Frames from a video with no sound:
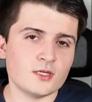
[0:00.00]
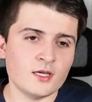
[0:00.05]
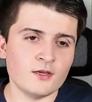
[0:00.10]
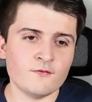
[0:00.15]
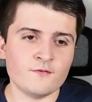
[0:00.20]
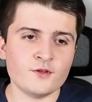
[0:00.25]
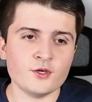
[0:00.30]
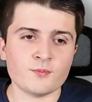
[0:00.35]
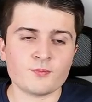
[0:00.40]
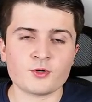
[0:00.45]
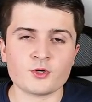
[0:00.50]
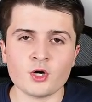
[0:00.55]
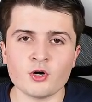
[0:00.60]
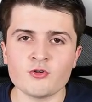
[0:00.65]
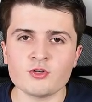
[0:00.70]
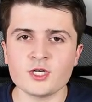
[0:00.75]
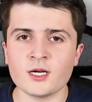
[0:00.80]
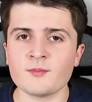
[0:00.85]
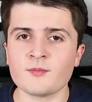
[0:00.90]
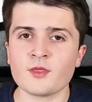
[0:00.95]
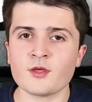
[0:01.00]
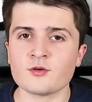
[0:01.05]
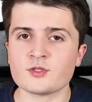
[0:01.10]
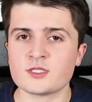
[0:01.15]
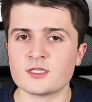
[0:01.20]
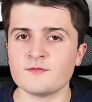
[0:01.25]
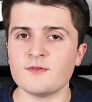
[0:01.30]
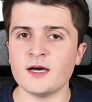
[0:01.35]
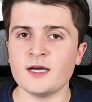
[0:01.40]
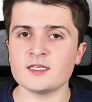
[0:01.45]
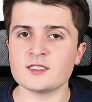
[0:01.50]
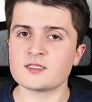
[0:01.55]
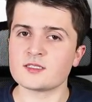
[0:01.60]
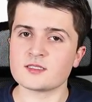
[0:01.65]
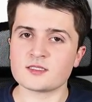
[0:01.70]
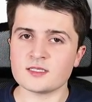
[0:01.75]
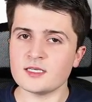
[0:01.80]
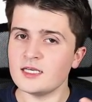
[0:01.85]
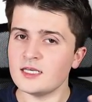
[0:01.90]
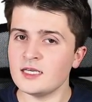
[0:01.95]
if you program those
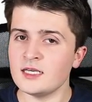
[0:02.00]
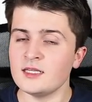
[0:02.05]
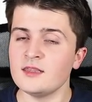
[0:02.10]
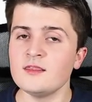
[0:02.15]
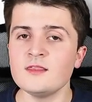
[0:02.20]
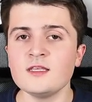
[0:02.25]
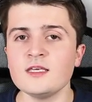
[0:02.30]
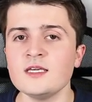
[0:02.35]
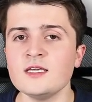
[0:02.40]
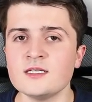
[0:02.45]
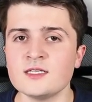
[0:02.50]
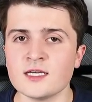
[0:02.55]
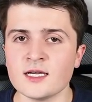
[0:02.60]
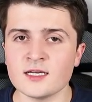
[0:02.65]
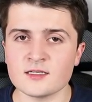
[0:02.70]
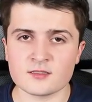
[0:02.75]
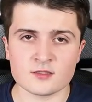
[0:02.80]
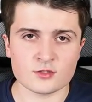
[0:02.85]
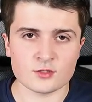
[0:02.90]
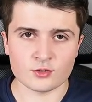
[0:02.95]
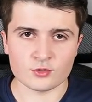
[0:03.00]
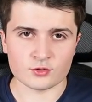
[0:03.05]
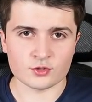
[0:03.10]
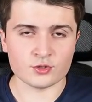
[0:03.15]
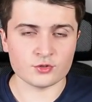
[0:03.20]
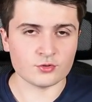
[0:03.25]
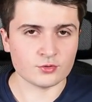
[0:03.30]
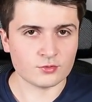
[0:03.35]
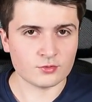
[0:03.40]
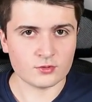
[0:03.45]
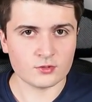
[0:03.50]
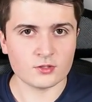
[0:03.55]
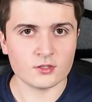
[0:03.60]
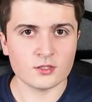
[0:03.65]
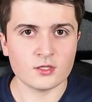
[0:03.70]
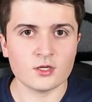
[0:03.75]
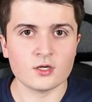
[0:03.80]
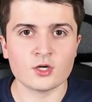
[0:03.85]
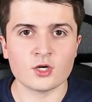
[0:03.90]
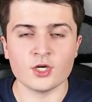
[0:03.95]
devices in the ETS, so you
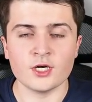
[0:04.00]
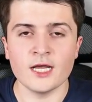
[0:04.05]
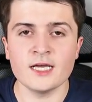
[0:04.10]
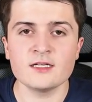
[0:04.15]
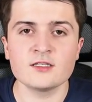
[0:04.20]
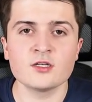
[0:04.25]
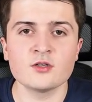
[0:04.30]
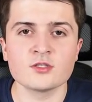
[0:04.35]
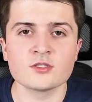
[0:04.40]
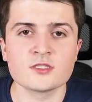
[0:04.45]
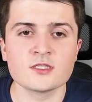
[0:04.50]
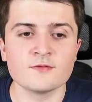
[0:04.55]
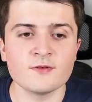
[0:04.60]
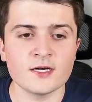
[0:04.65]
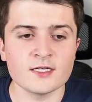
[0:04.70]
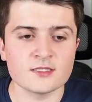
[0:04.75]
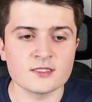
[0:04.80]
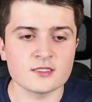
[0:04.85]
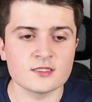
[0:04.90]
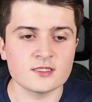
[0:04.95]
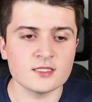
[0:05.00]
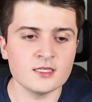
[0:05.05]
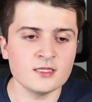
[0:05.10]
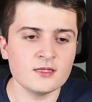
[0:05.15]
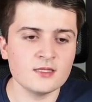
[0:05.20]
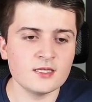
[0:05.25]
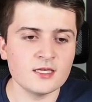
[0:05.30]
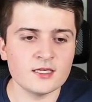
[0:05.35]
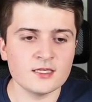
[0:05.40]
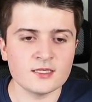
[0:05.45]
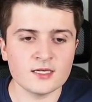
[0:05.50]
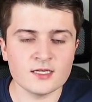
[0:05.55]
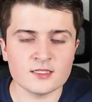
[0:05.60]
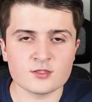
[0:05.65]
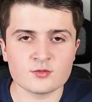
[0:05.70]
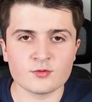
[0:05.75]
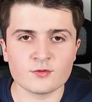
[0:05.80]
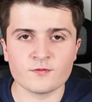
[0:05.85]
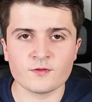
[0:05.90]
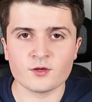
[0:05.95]
connect those devices in the
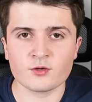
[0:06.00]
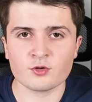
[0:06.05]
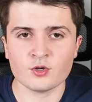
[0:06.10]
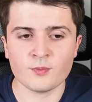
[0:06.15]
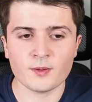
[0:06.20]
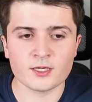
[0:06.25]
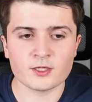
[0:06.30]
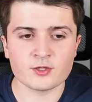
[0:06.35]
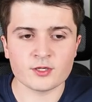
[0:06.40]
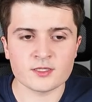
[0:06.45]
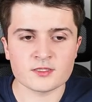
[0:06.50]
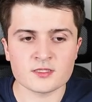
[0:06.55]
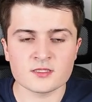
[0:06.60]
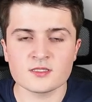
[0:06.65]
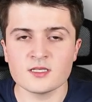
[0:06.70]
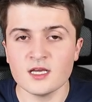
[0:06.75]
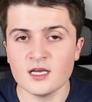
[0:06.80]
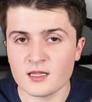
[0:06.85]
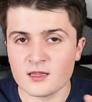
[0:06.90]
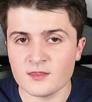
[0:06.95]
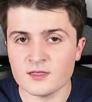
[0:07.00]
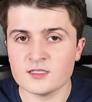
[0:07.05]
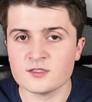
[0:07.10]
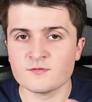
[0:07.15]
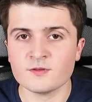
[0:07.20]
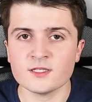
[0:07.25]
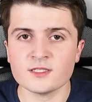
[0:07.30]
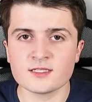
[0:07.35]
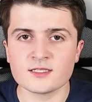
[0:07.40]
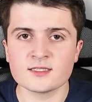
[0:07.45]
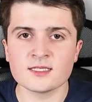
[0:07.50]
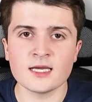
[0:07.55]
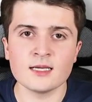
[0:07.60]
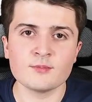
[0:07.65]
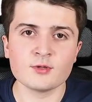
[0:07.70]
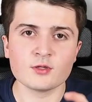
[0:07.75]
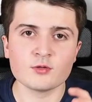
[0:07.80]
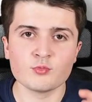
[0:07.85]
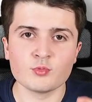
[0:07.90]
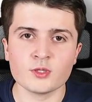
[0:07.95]
ETS with the group addresses, these filter
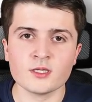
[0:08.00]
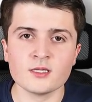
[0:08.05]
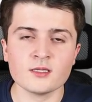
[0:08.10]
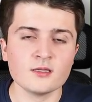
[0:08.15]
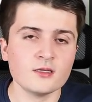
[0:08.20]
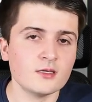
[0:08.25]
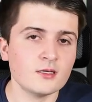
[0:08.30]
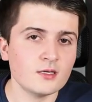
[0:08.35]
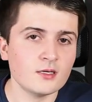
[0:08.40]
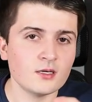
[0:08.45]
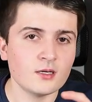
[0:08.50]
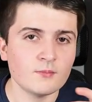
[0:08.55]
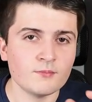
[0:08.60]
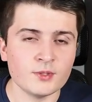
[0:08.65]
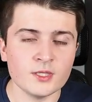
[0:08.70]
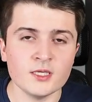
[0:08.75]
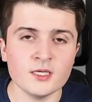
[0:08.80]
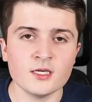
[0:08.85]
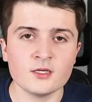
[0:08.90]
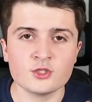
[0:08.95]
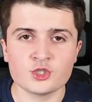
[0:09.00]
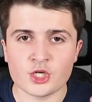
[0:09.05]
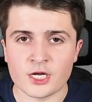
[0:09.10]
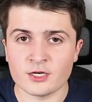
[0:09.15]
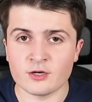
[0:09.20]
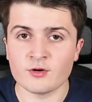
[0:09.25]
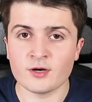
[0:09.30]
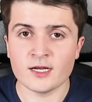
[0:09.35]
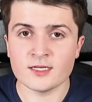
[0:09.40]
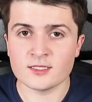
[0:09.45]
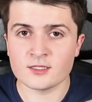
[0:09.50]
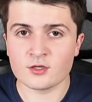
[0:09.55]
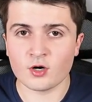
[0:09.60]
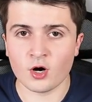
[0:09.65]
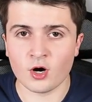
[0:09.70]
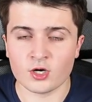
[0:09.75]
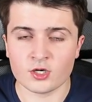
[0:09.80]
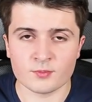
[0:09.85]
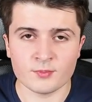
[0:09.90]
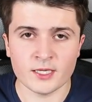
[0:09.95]
table will be generated
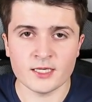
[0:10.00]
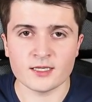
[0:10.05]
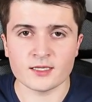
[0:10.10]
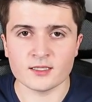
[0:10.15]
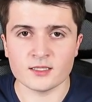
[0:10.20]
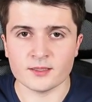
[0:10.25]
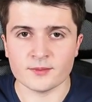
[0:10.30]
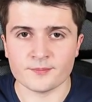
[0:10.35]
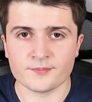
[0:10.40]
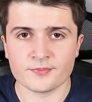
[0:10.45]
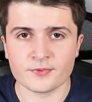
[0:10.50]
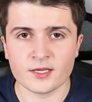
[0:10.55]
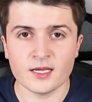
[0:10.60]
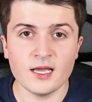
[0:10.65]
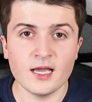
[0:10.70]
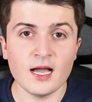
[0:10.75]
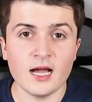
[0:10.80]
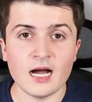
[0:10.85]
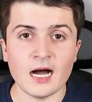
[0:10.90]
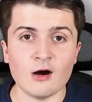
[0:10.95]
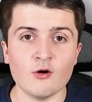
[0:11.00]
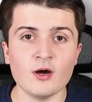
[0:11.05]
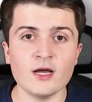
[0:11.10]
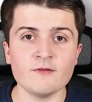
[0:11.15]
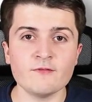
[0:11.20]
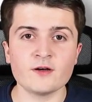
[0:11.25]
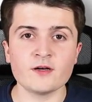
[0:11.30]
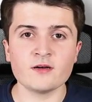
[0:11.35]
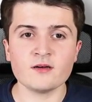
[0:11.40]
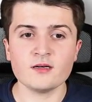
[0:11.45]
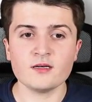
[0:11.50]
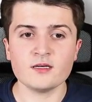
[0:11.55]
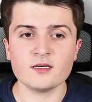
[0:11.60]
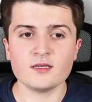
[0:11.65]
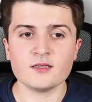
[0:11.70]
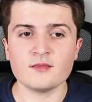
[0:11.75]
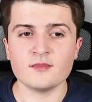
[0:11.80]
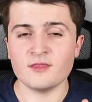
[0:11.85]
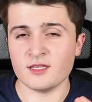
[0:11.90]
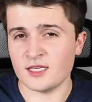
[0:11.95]
automatically. However,
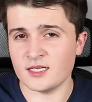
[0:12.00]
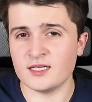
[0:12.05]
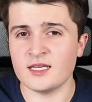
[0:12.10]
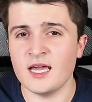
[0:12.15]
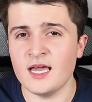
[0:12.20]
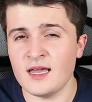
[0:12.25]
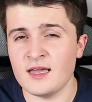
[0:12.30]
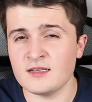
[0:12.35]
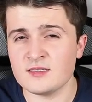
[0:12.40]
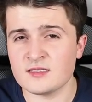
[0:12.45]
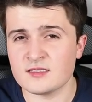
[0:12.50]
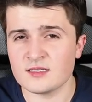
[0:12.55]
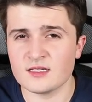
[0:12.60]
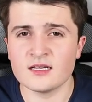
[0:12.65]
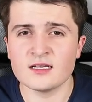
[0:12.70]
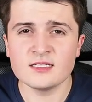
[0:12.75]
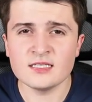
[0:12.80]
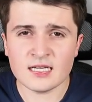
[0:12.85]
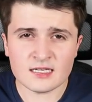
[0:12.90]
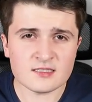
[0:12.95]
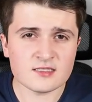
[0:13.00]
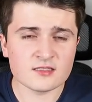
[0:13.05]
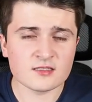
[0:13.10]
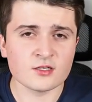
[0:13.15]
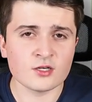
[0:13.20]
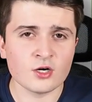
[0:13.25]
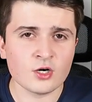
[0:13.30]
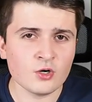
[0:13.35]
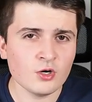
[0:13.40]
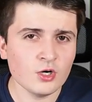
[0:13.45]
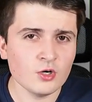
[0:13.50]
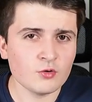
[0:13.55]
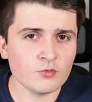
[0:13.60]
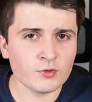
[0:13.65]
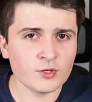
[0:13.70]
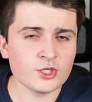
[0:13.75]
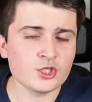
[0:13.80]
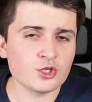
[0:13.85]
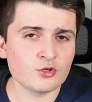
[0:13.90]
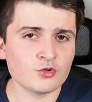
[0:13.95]
the ETS doesn't know
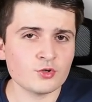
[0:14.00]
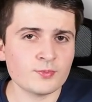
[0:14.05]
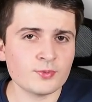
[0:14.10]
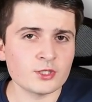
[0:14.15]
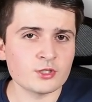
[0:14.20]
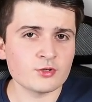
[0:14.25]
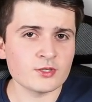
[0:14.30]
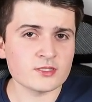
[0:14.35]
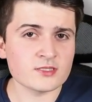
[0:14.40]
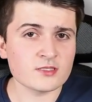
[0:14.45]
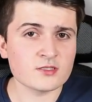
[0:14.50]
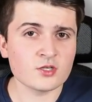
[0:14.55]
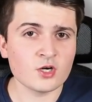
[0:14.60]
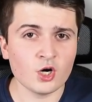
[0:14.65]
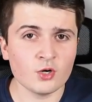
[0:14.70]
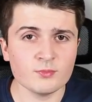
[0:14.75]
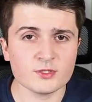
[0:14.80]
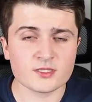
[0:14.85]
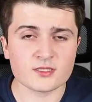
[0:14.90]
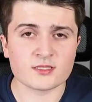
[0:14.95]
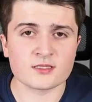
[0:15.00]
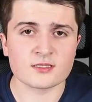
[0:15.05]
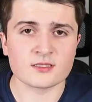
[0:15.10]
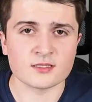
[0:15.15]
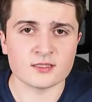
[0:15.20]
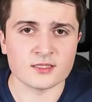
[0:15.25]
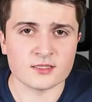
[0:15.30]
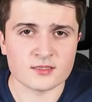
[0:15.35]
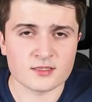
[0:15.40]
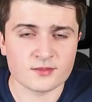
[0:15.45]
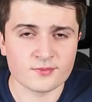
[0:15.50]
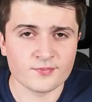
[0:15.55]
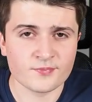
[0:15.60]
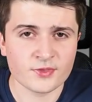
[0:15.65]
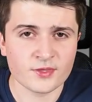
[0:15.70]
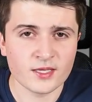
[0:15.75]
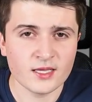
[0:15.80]
which group addresses Home Assistant needs.